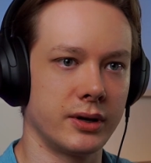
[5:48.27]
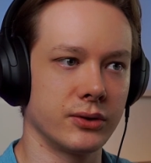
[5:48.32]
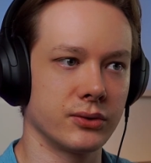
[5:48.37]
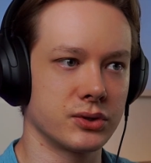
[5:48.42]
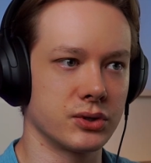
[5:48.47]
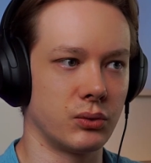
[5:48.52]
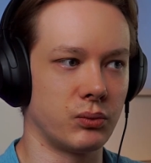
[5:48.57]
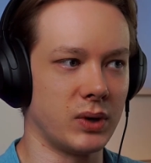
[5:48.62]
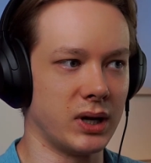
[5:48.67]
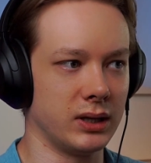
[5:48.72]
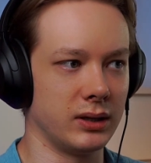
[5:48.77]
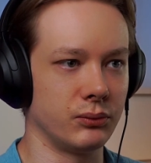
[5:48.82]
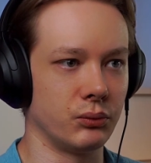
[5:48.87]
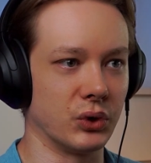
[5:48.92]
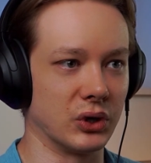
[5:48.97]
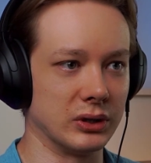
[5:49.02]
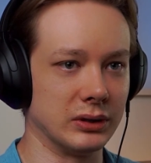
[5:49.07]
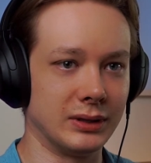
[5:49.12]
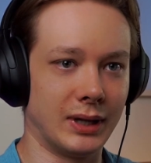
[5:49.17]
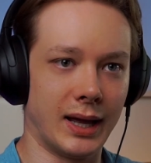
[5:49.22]
So while we're
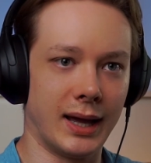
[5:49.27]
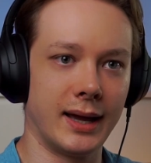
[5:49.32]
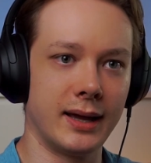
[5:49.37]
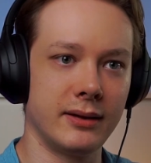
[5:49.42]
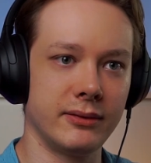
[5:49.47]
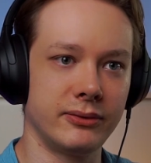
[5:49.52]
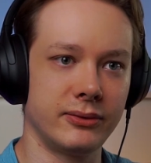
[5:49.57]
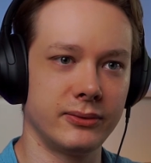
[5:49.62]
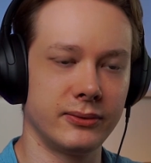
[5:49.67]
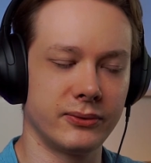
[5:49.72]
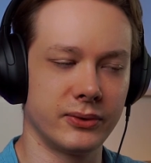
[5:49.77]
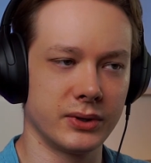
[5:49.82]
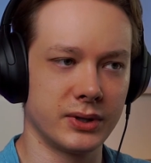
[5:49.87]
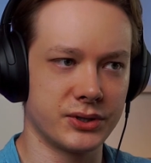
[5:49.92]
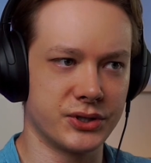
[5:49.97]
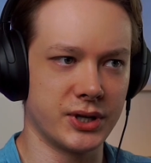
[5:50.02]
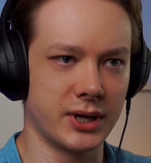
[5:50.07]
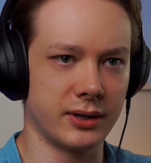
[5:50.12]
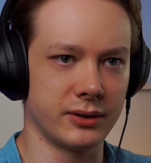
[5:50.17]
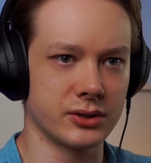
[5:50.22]
live for the
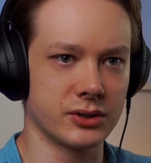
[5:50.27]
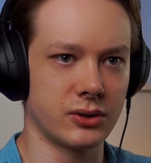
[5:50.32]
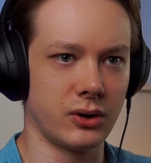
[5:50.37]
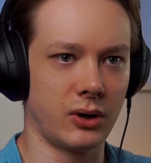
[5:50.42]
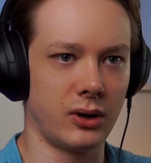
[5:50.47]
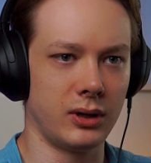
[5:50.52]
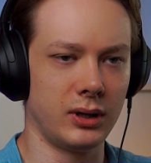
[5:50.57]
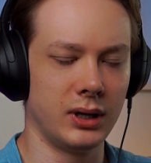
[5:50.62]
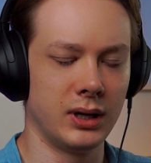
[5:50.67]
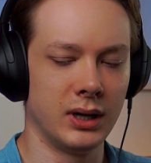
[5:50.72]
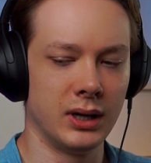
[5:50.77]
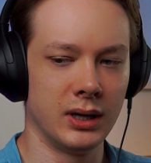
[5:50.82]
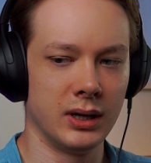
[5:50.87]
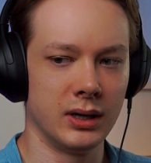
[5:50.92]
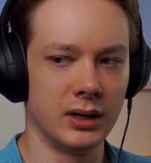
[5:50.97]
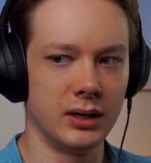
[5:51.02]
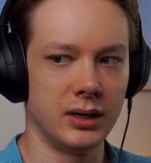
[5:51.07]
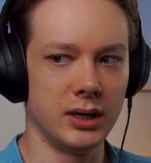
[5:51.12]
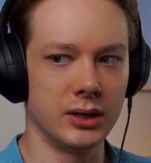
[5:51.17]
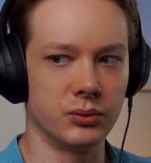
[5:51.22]
sales call,
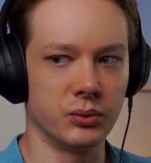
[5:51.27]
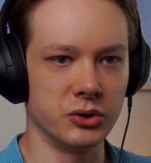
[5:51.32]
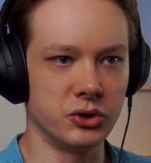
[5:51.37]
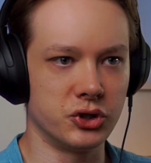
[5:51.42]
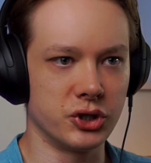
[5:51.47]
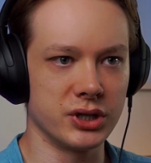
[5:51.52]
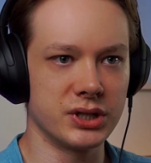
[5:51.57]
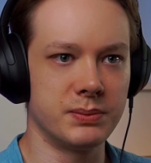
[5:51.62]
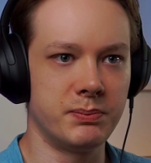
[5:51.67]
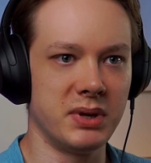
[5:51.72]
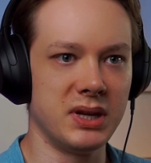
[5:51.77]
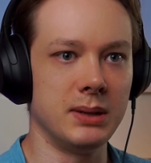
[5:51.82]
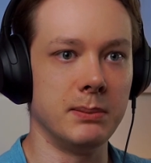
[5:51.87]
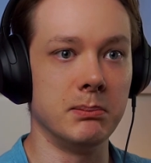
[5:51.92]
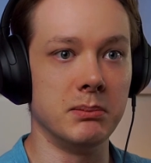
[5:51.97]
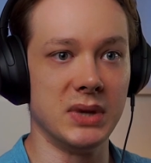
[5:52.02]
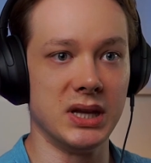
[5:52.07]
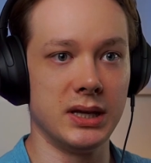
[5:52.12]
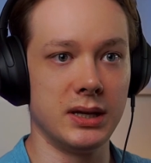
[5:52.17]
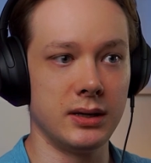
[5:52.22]
it would just be
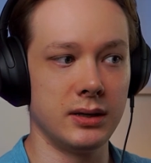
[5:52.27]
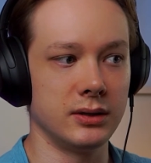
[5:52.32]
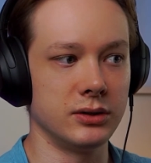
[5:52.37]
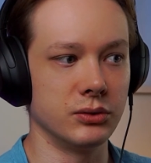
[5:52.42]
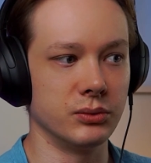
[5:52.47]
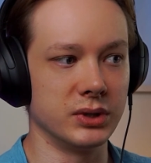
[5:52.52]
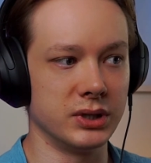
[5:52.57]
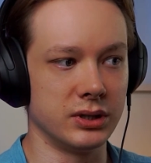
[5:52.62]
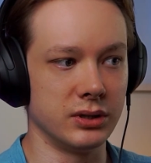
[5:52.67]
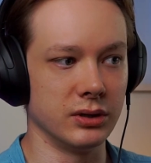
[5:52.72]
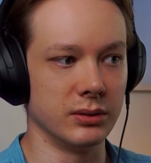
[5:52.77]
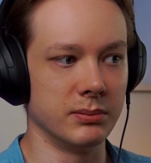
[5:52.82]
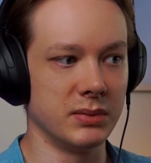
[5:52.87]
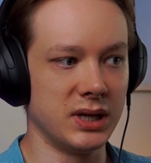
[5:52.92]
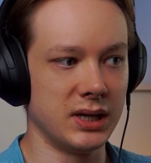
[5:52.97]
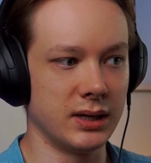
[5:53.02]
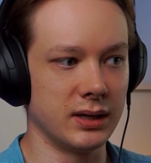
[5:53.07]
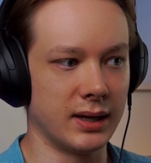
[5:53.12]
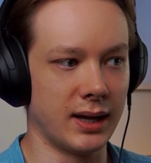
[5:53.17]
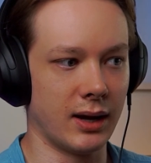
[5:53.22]
me and you would hear
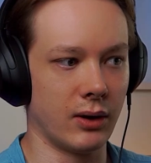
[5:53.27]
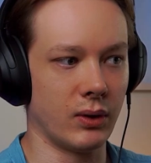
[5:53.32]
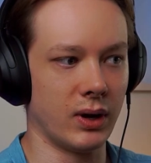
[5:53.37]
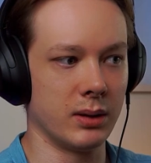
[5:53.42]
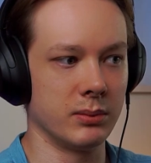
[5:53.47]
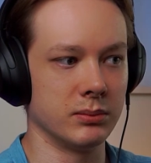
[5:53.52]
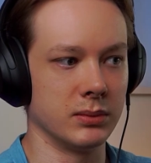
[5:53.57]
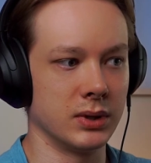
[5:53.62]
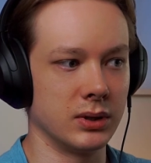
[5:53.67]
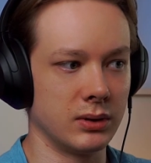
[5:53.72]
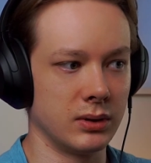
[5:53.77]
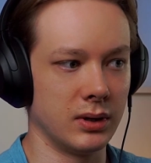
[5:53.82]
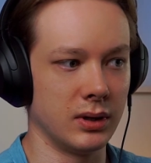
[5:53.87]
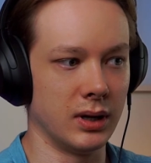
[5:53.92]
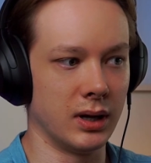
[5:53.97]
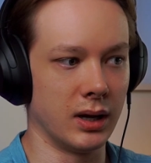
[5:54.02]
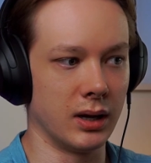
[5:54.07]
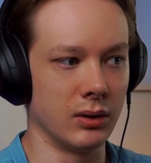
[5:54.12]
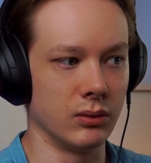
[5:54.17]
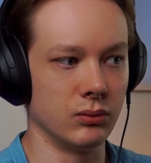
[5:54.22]
me and how I'm
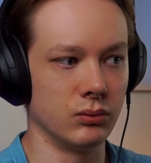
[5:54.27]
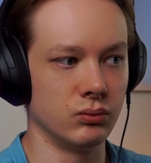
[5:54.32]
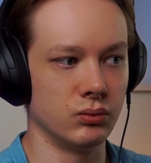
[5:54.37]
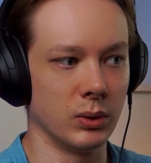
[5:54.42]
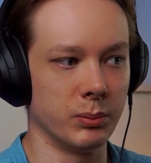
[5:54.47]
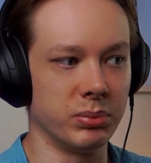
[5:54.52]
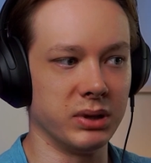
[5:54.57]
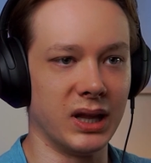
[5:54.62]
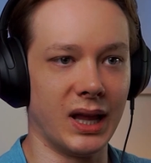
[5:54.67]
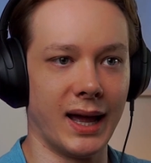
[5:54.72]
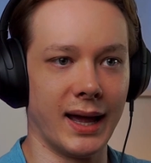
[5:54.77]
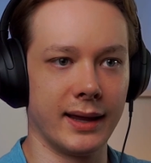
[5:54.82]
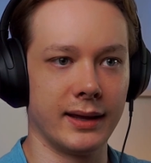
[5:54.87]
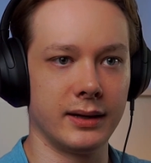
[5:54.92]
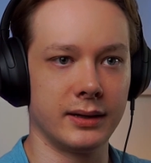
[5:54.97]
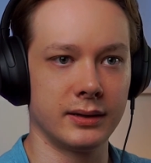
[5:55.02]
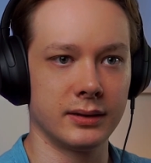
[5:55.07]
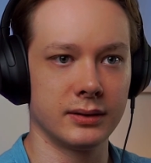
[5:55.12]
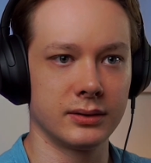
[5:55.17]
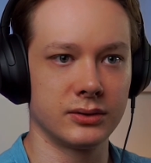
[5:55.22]

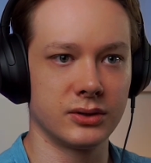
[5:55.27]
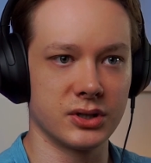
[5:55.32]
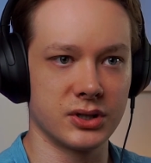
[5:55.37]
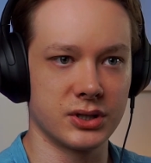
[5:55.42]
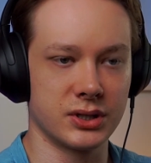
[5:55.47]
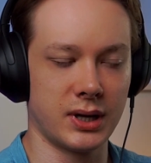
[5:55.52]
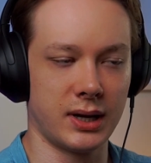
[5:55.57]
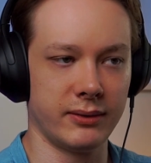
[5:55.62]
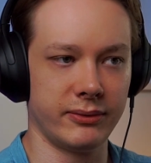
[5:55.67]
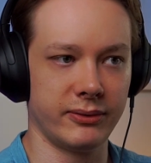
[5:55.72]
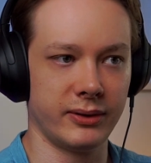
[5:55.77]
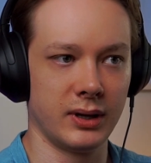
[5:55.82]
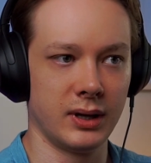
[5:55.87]
replying to stuff.